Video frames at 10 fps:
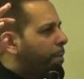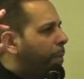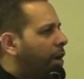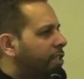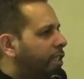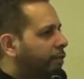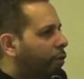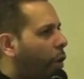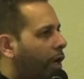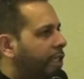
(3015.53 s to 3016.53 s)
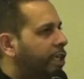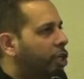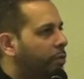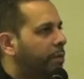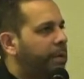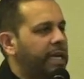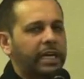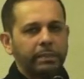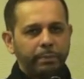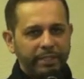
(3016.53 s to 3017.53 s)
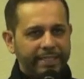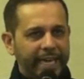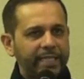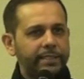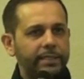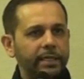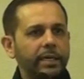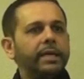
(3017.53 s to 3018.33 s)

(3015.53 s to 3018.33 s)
positive quality a human being can possess,